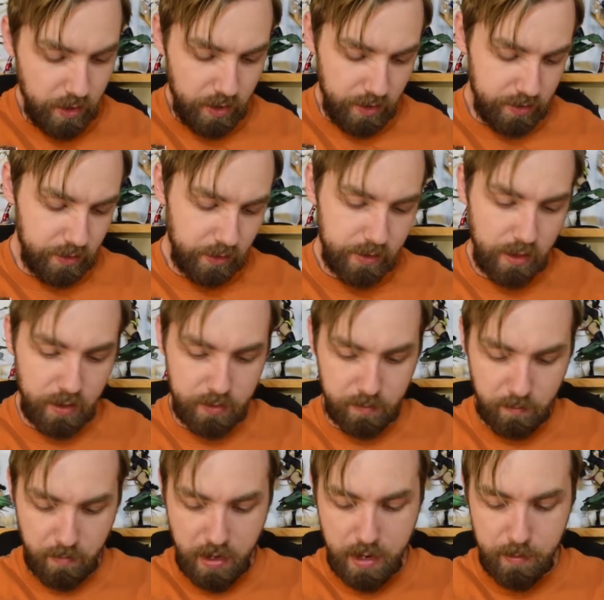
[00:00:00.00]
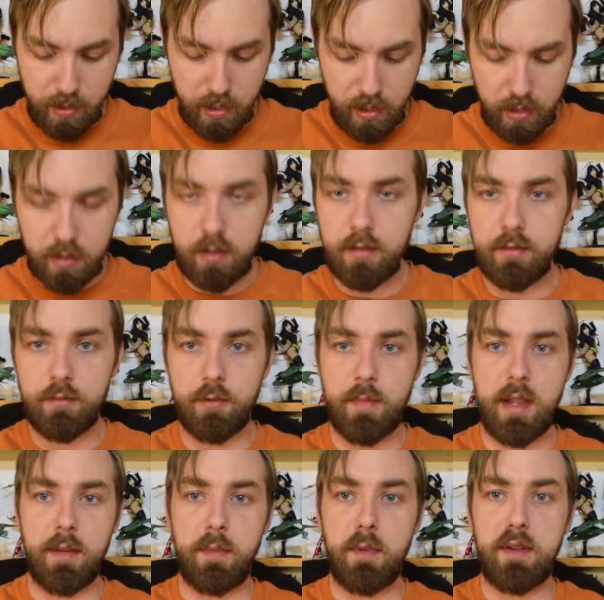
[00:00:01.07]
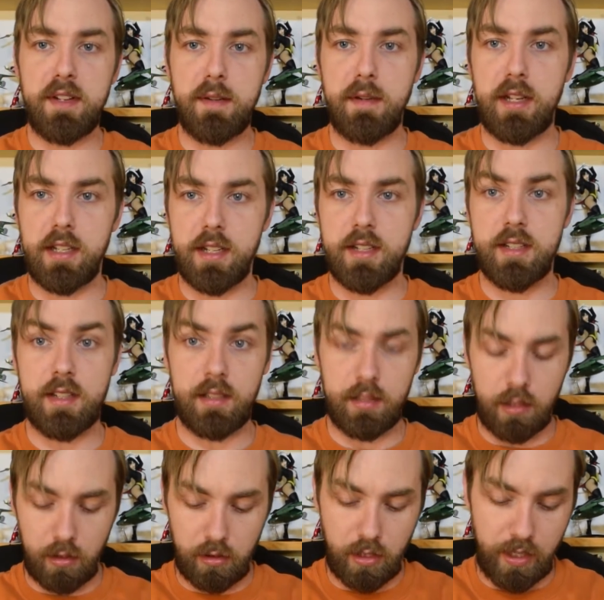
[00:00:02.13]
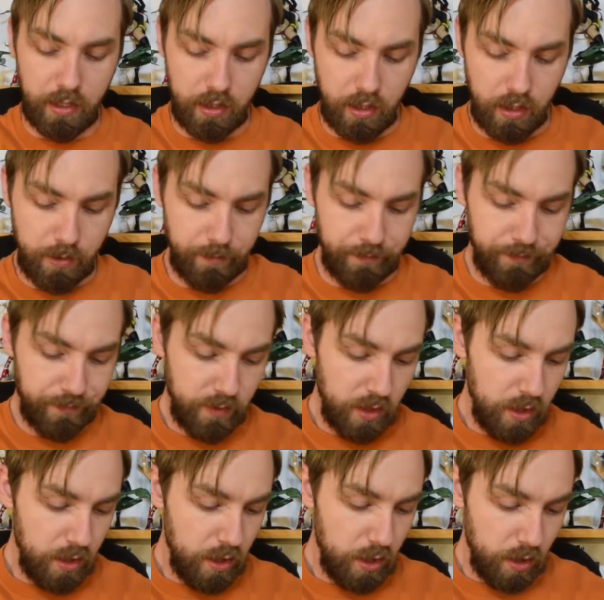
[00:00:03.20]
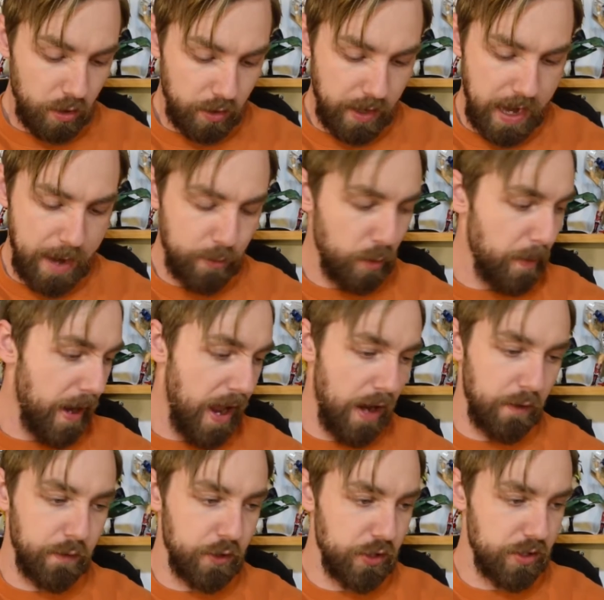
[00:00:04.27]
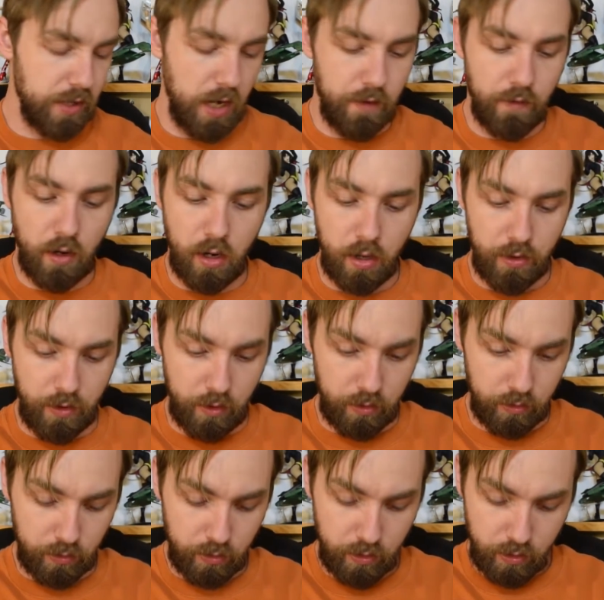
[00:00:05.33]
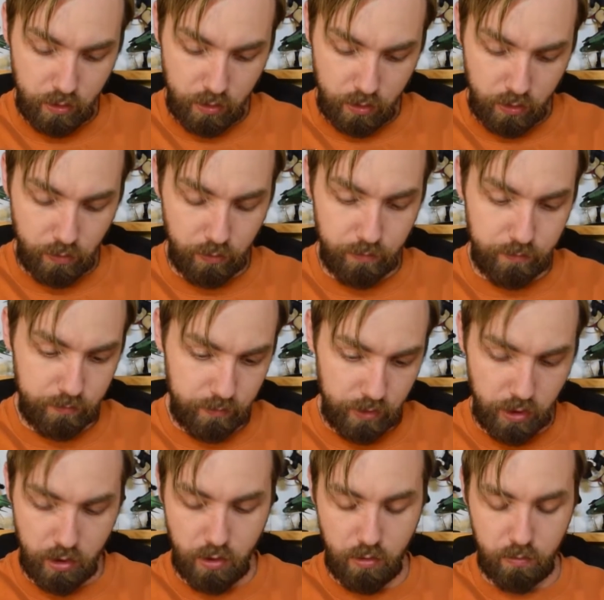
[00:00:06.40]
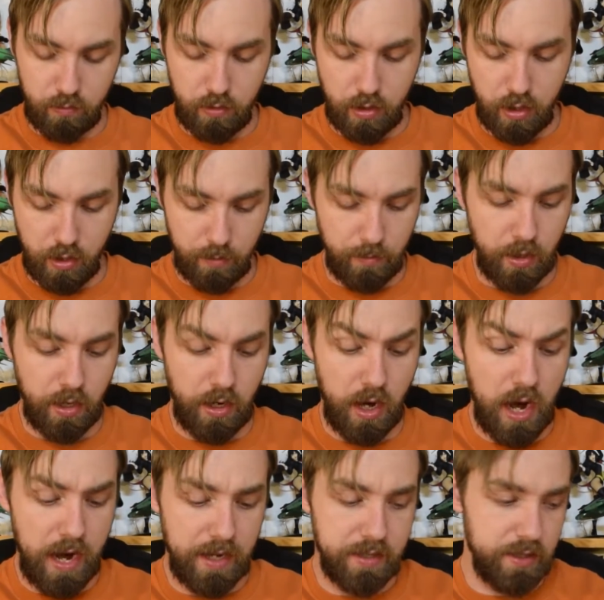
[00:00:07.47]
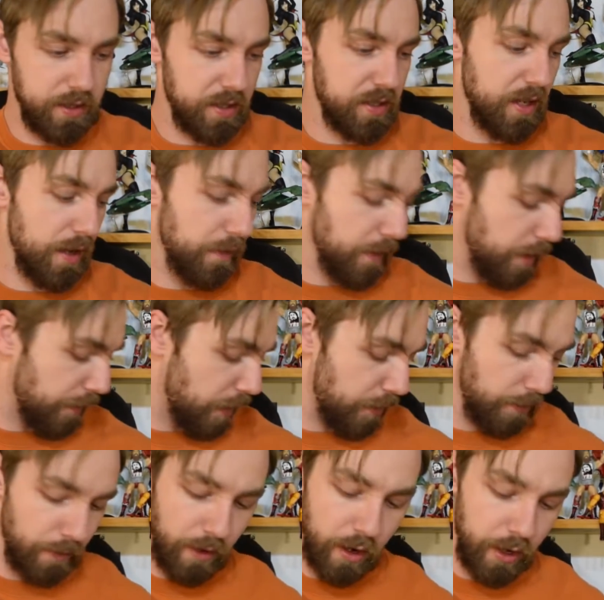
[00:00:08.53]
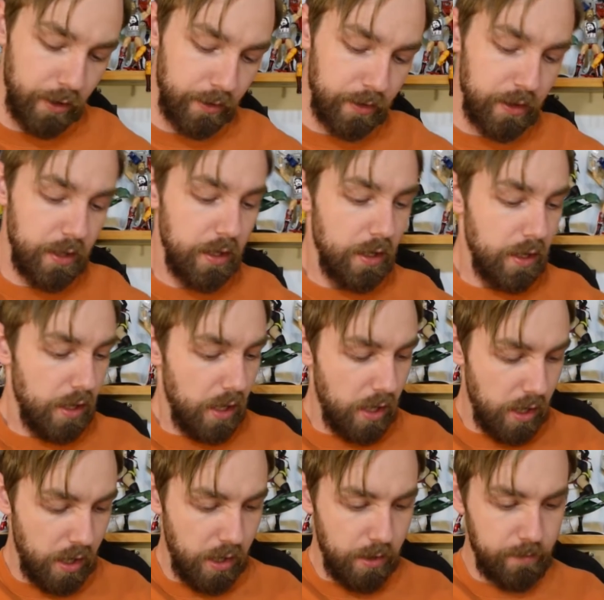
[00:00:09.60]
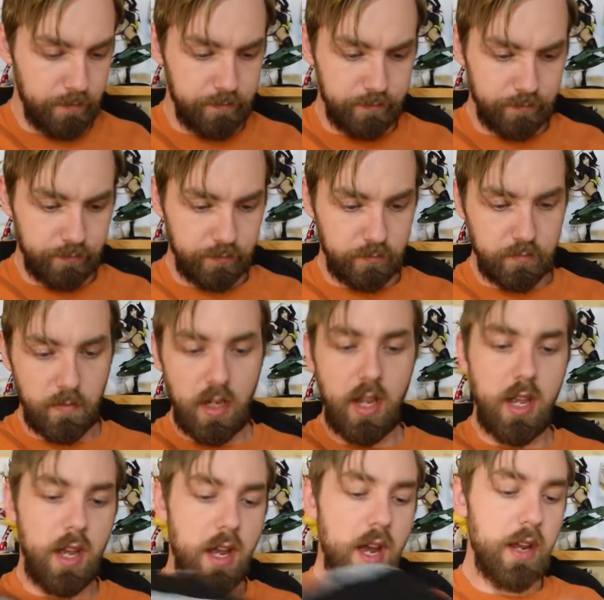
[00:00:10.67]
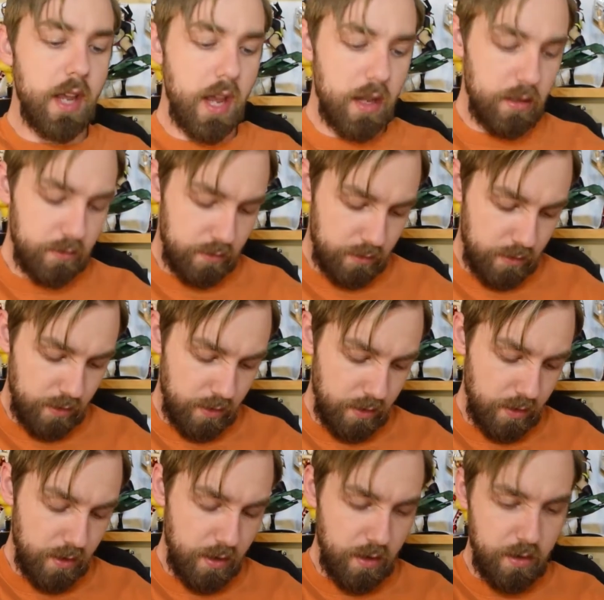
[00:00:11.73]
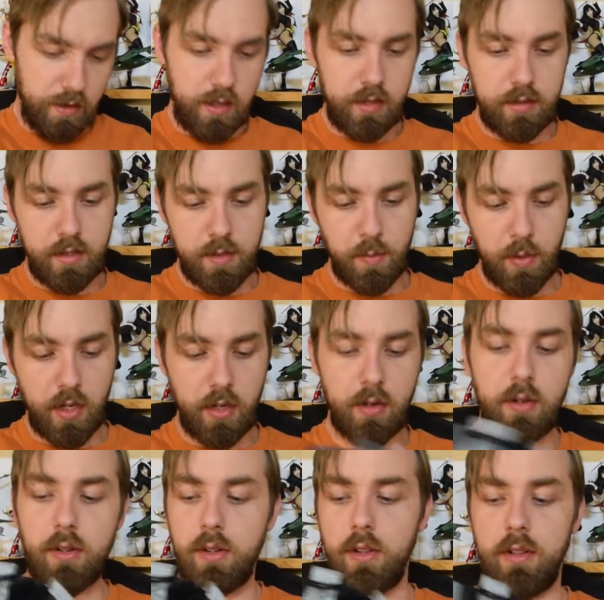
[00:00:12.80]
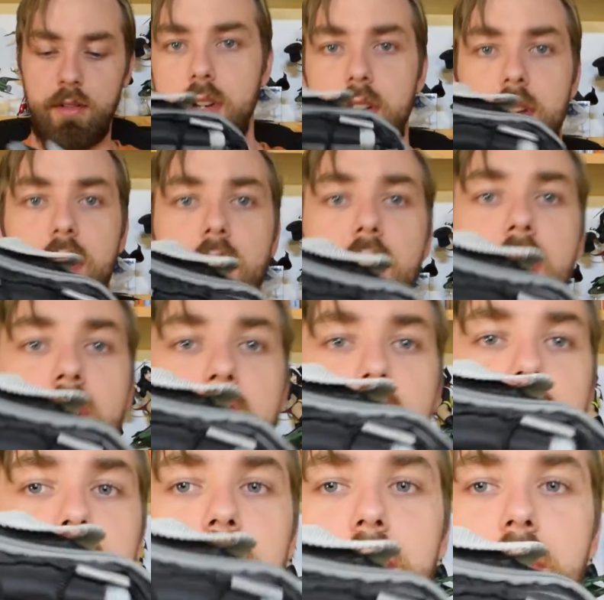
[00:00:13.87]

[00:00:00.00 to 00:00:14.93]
This looks like it's maybe a decent little, like, camera bag for just kind of on, you know, on hikes and stuff, kind of on the run. Okay, this is pretty cool. Here you go.